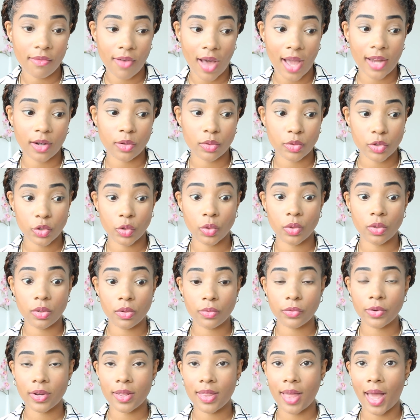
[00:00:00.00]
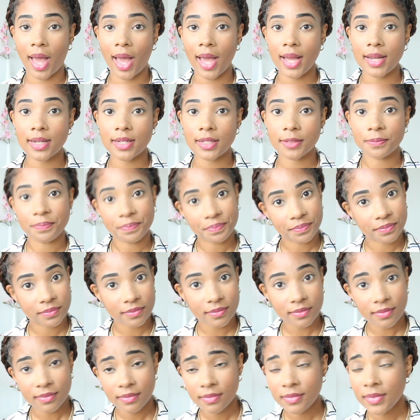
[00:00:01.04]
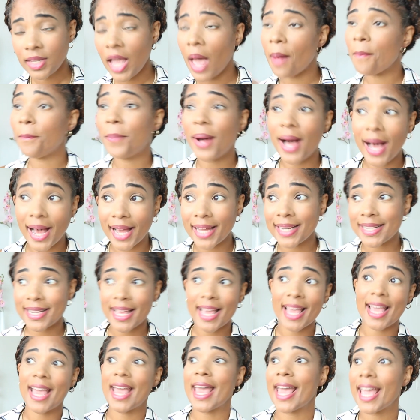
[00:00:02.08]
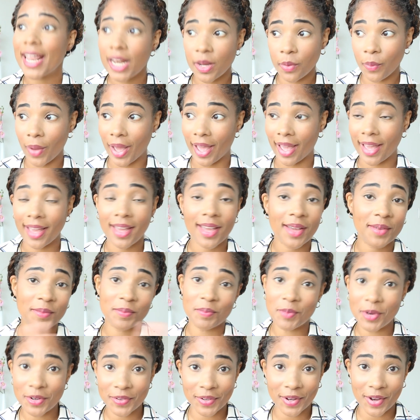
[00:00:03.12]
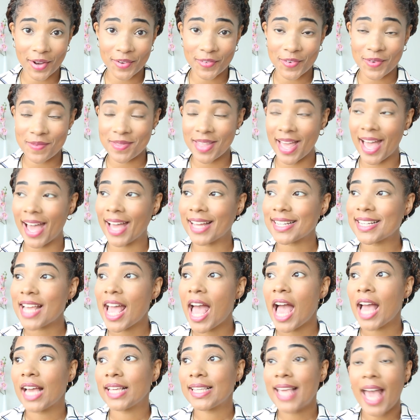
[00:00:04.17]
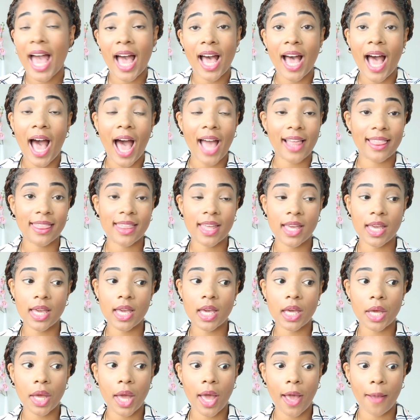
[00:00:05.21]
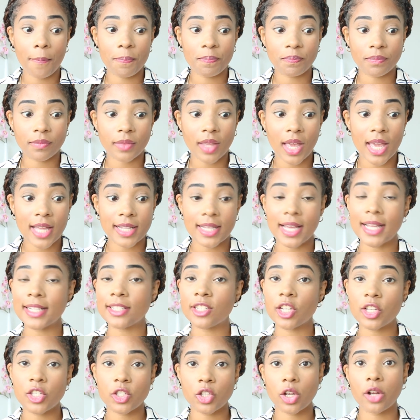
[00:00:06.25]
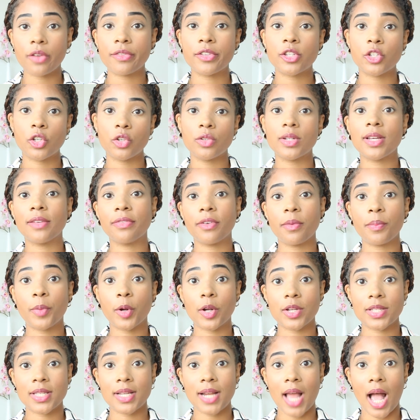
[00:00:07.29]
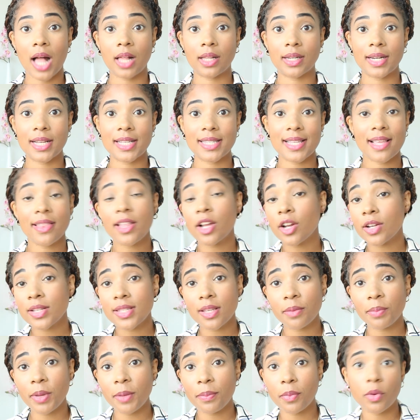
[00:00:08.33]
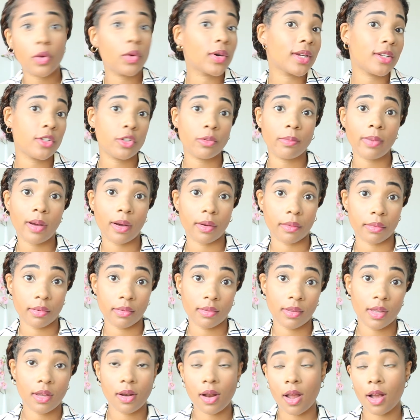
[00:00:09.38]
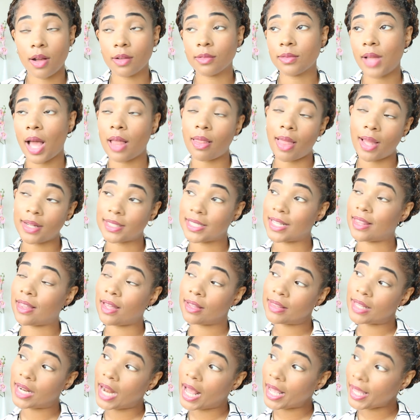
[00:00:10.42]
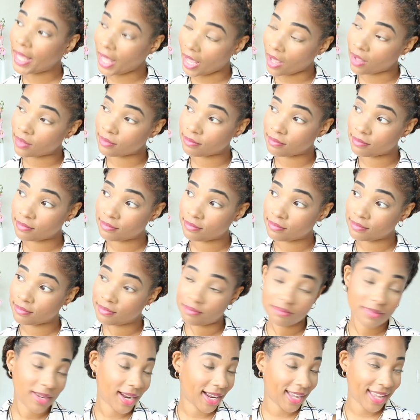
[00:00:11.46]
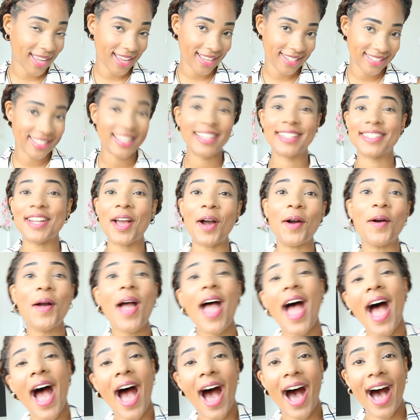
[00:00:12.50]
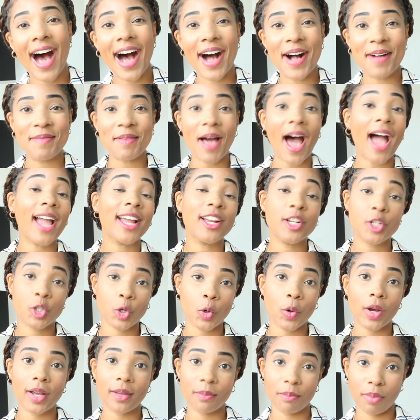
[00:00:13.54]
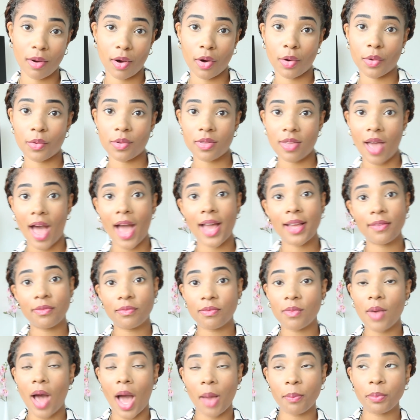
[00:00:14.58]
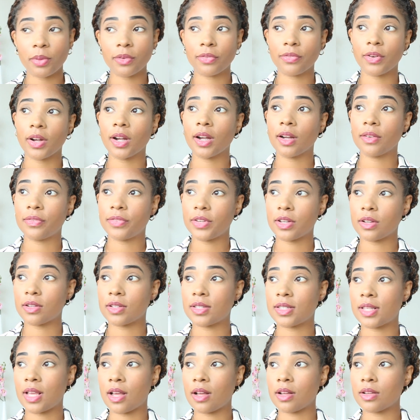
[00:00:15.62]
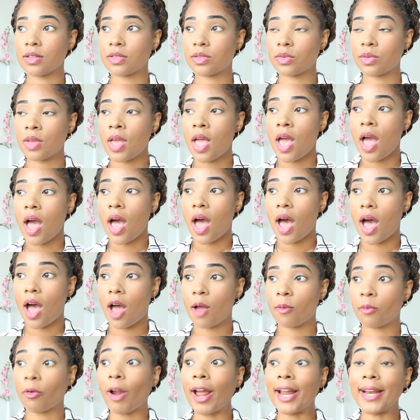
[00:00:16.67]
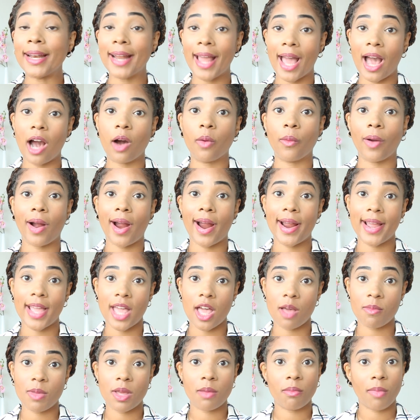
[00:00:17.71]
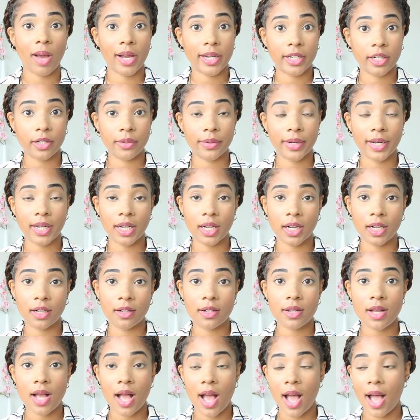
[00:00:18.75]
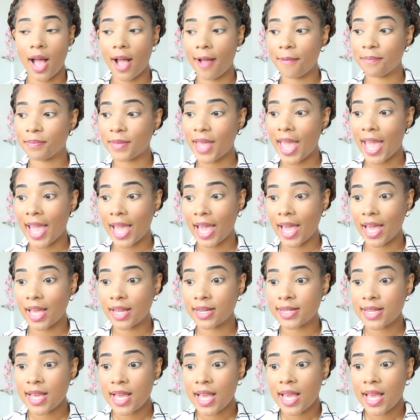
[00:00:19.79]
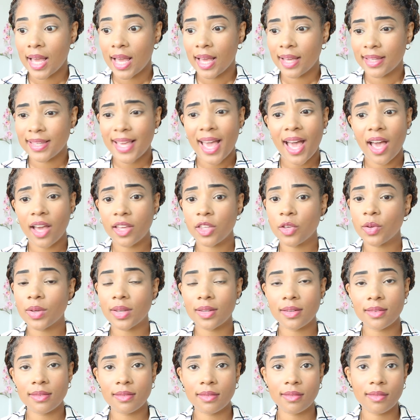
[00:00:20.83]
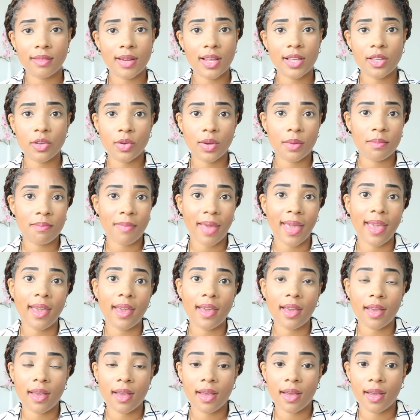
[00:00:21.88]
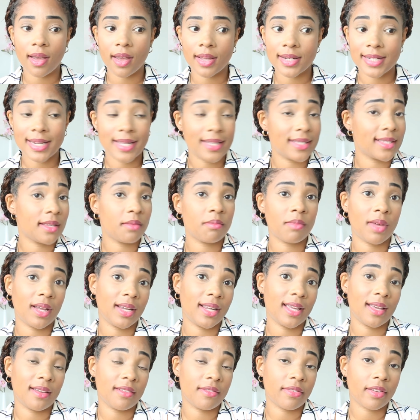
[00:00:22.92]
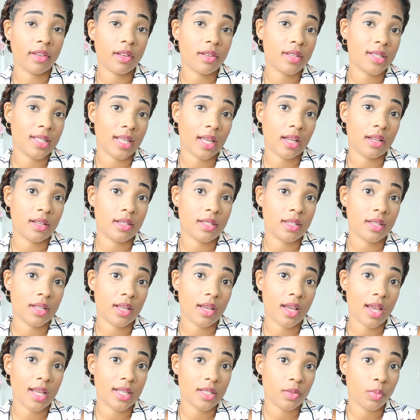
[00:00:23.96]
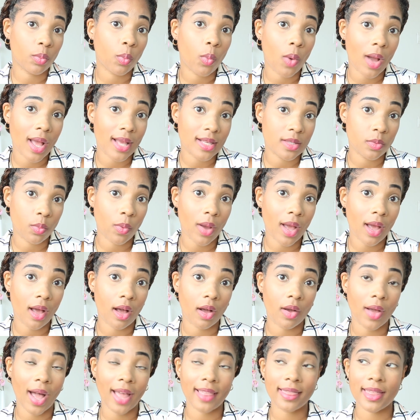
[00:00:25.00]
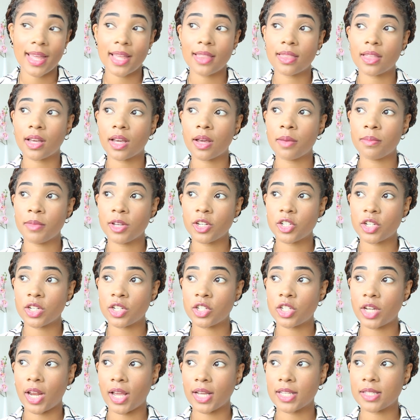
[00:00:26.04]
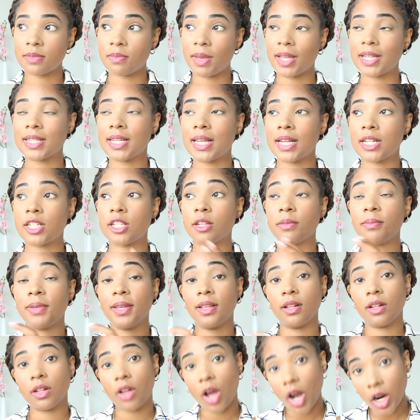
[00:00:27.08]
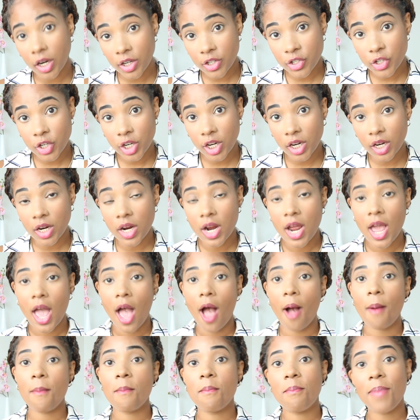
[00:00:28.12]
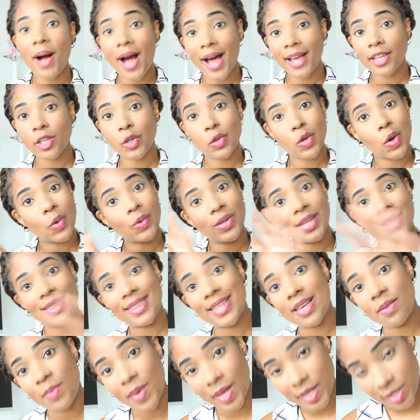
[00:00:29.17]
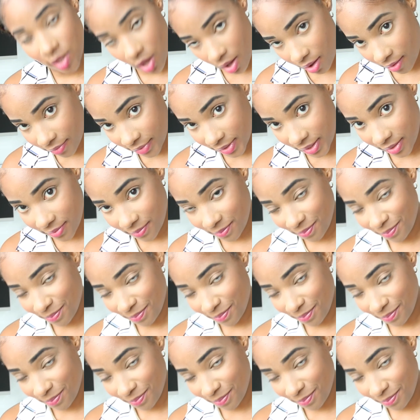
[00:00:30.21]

vital tool for that. But anyway, moving on from that, yeah, I think it just serves two different personalities. And there are some people who can do both, I like to think that I can, but I can't. No, I enjoy both. I prefer field sales right now where I am in my career. And yeah, you can make decent money in field sales as well. I think the commission checks may tend to be larger, but you don't get them as often,